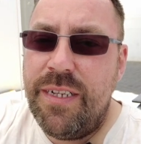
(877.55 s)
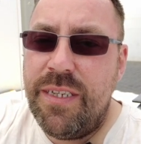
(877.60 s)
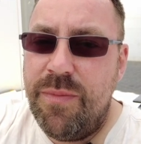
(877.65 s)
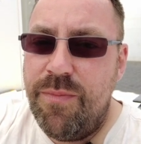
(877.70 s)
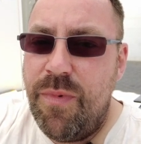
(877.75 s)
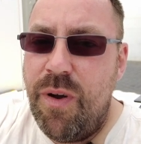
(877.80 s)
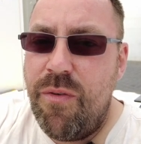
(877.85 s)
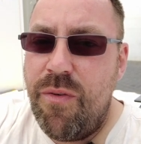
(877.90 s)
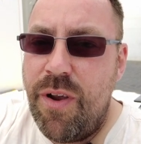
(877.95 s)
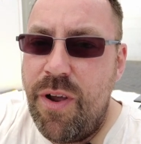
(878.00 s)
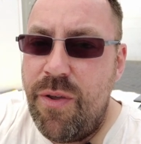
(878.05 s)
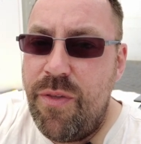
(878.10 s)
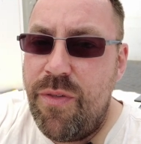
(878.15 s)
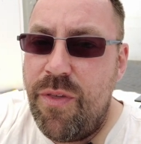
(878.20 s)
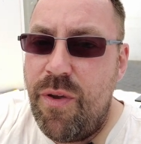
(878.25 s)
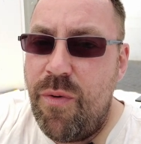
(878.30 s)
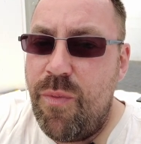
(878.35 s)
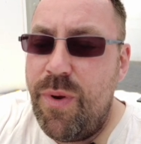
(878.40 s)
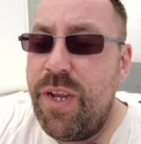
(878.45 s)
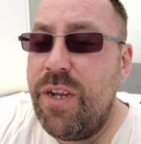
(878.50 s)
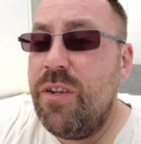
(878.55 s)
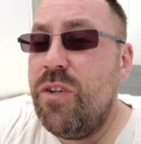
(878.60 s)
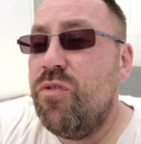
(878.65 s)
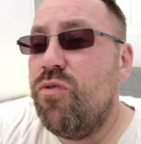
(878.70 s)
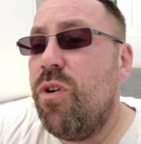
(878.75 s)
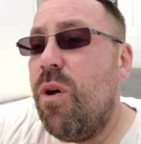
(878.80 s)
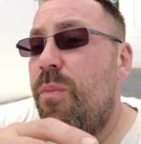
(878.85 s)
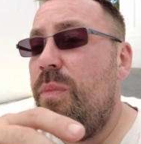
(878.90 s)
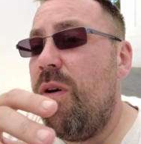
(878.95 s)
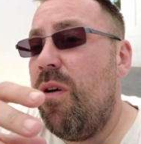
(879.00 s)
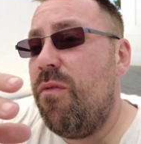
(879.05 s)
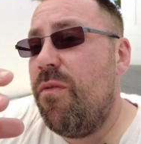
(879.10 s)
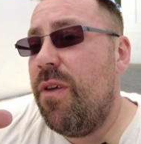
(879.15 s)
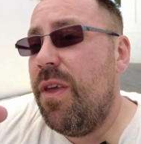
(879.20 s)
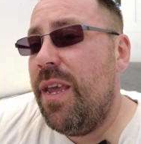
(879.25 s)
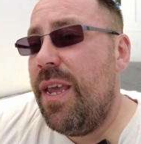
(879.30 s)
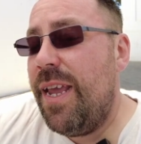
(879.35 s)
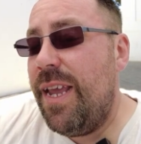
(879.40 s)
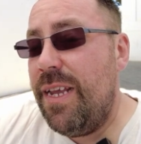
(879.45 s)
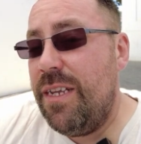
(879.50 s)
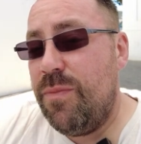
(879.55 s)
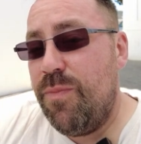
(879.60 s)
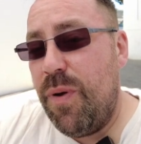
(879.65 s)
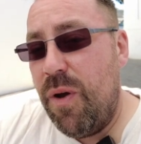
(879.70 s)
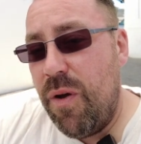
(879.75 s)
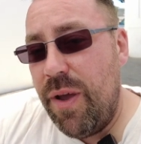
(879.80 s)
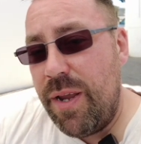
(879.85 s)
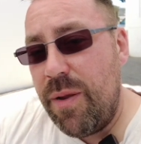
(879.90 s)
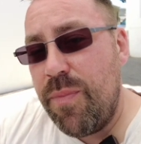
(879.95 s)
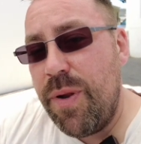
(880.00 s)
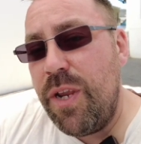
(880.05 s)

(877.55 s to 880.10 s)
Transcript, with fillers: tomorrow that we can drop off his bike,